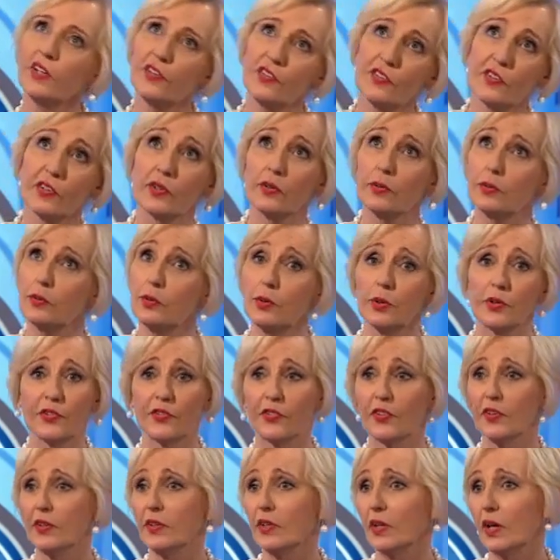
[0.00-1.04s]
It's a good
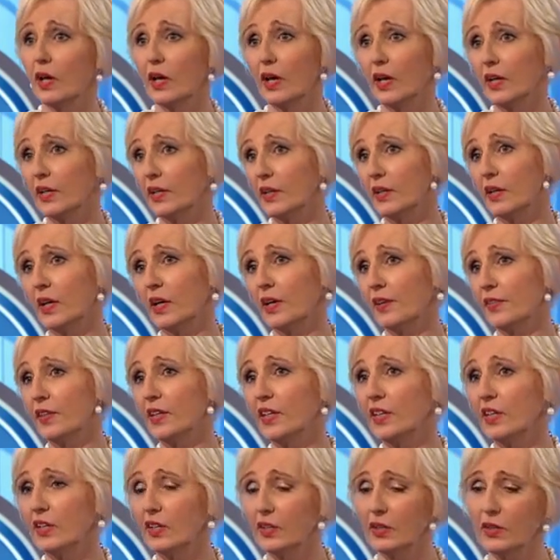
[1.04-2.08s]
question. I
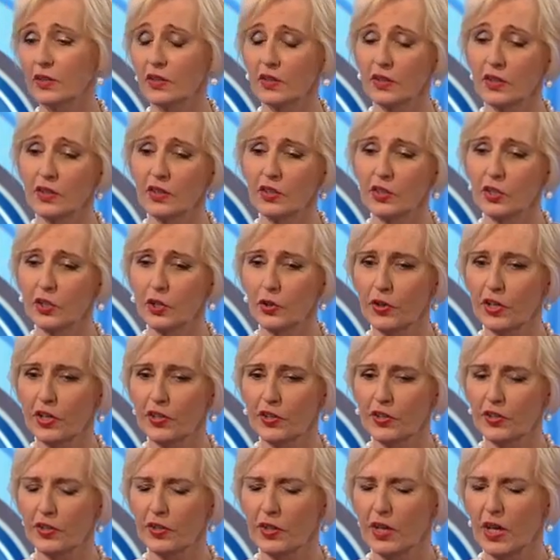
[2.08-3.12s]
think, you know,
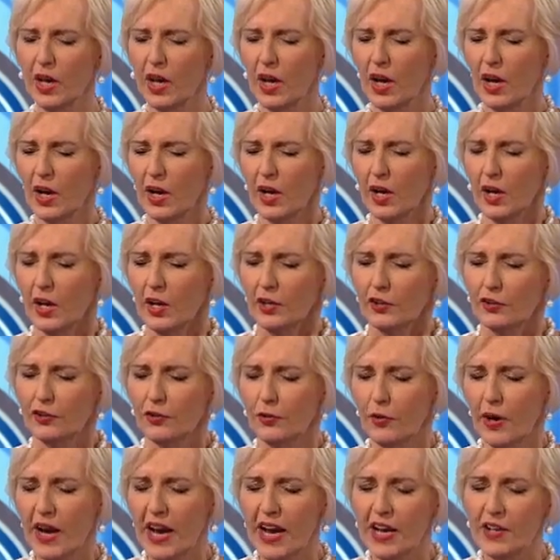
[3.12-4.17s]

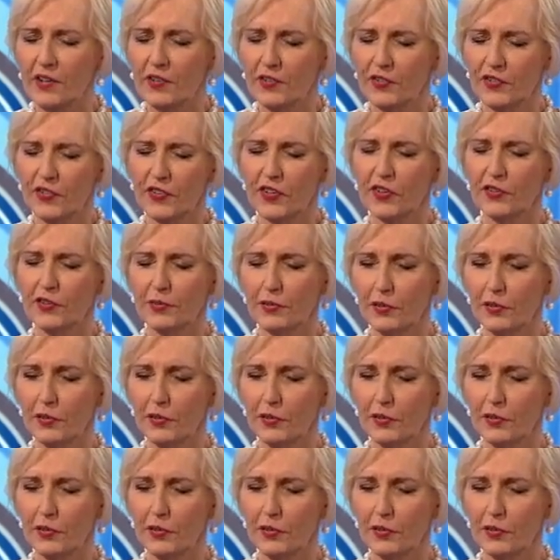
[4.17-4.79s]
trans is